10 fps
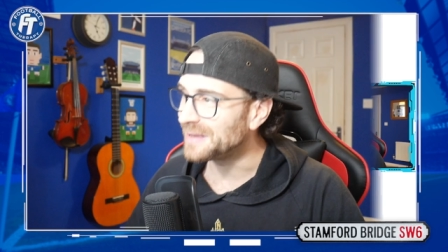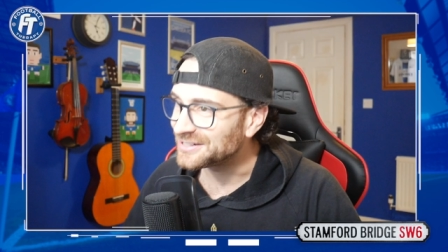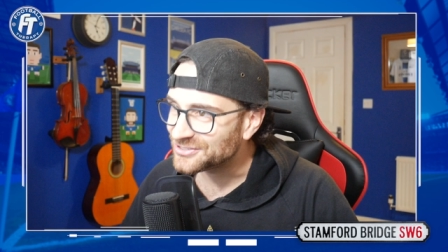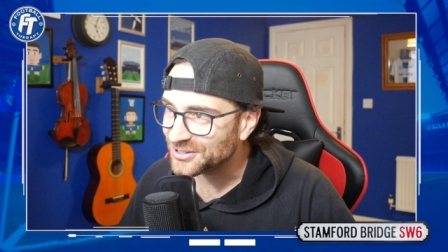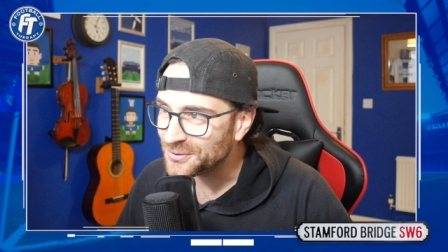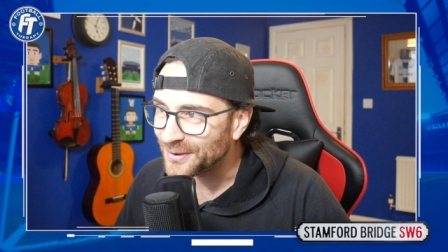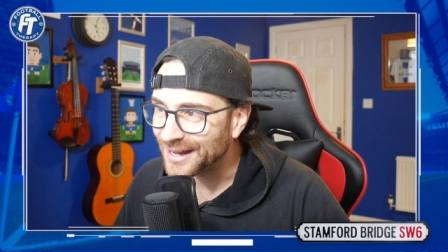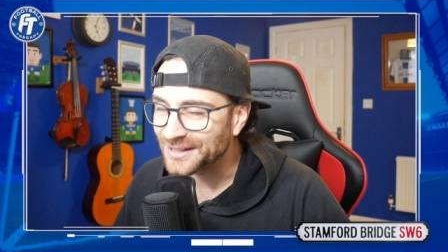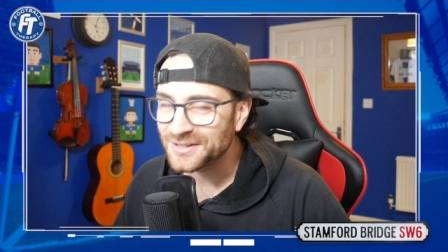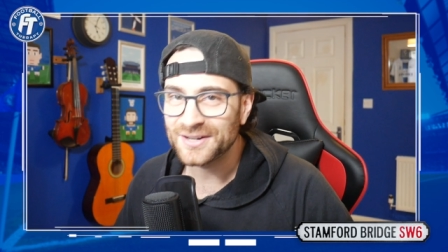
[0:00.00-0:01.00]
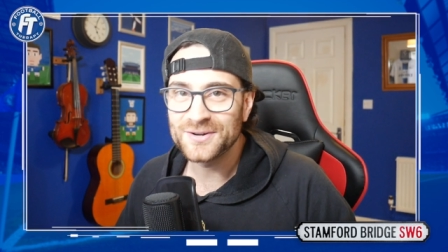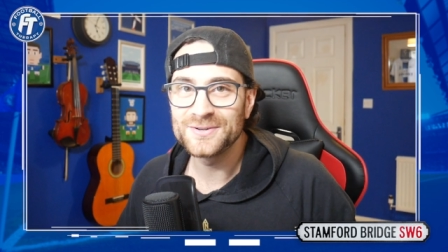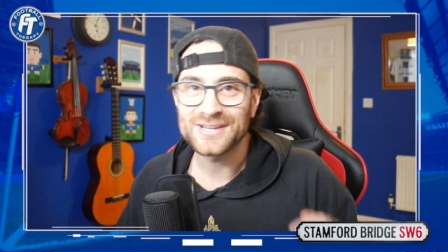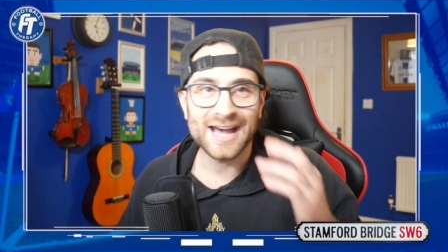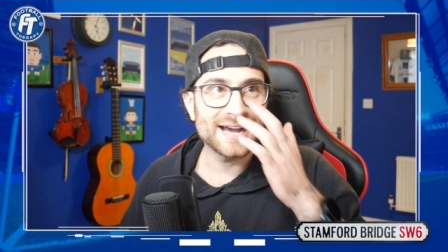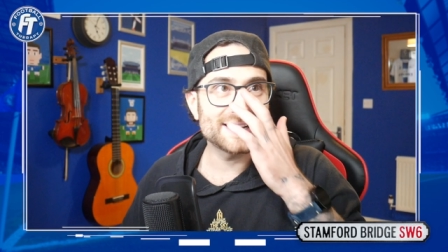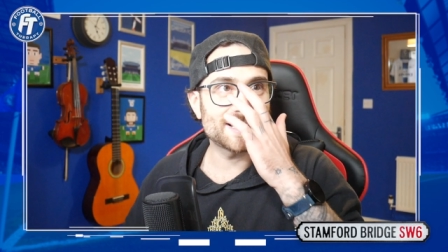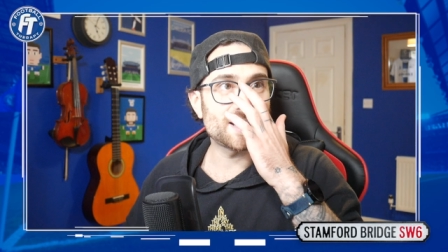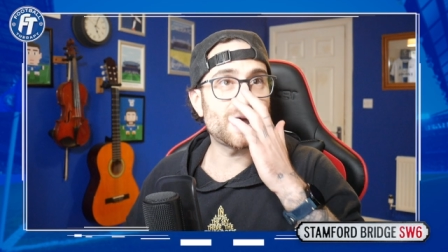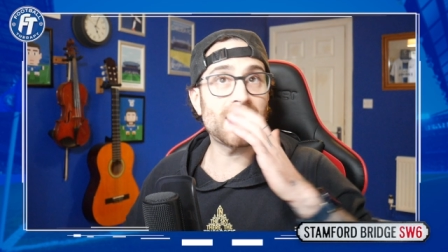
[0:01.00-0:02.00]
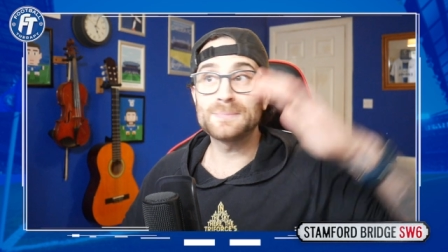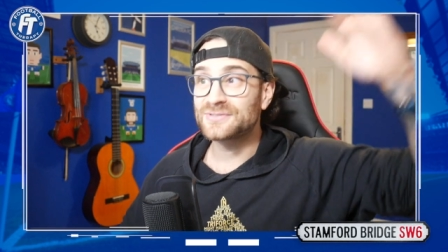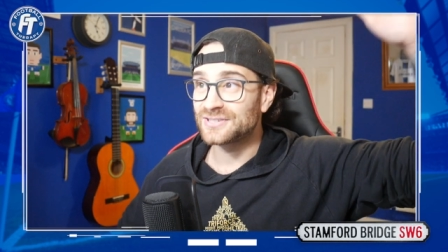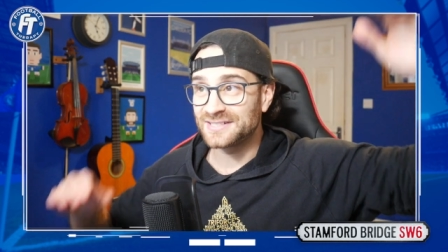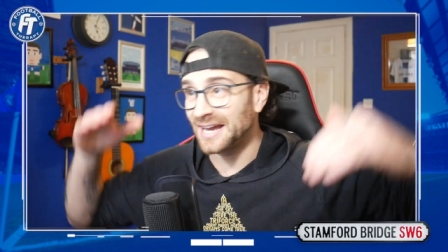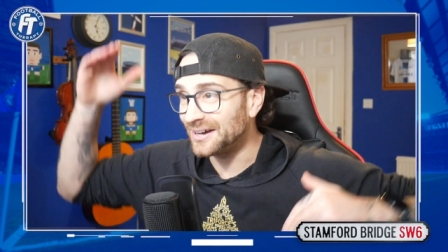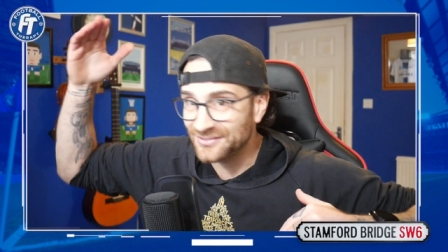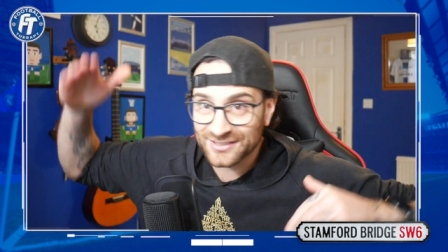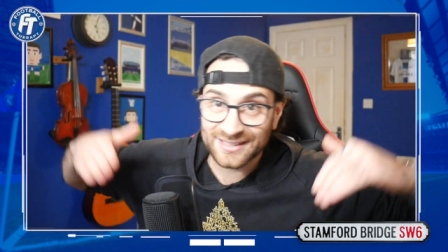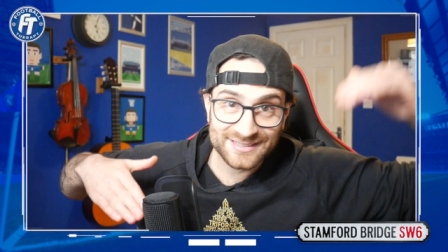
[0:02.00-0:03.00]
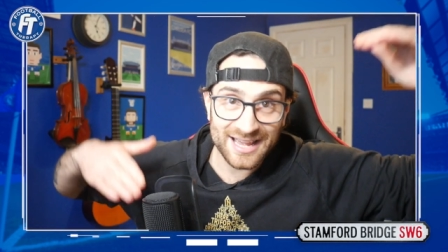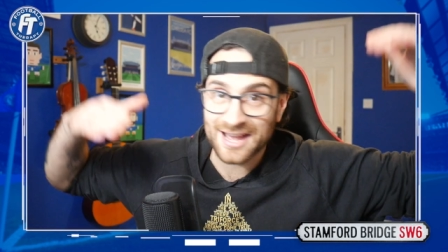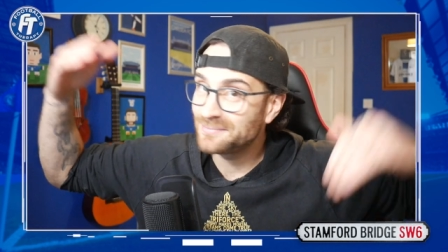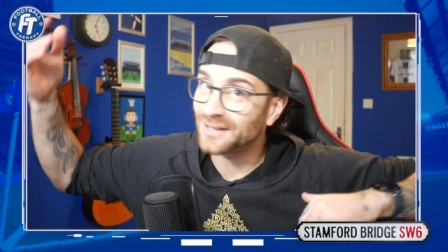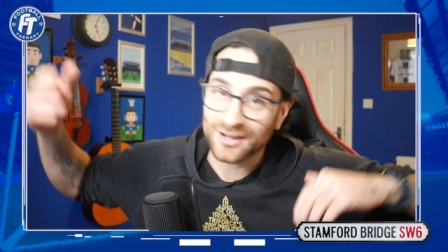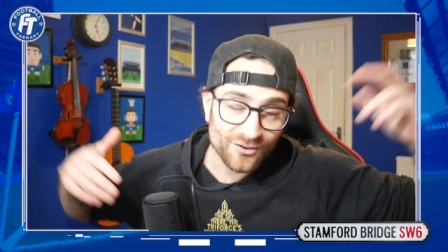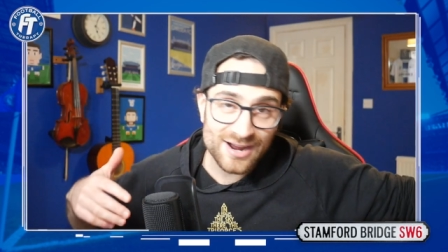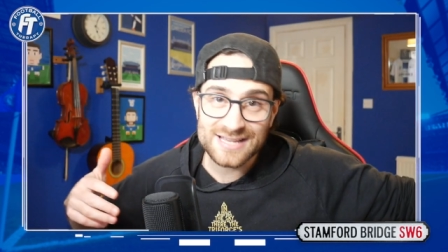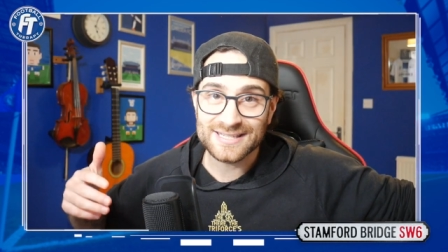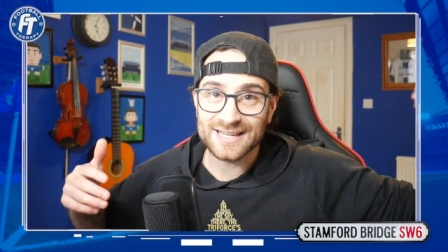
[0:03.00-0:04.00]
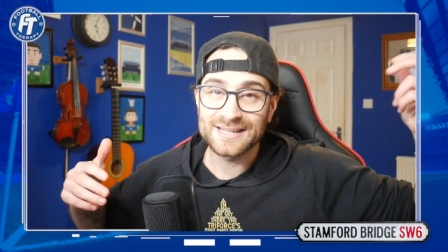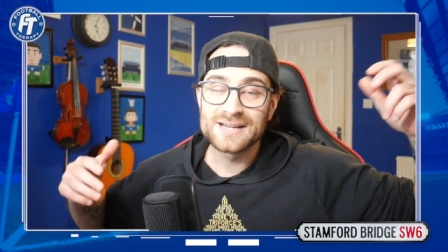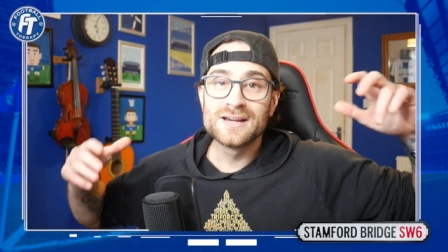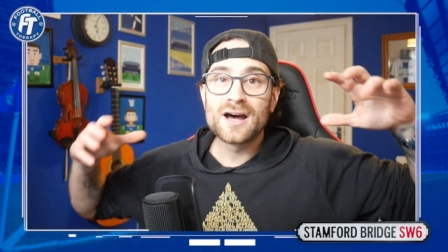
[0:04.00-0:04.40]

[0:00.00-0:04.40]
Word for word: Chilwell, who's had ups and downs in this game like crazy,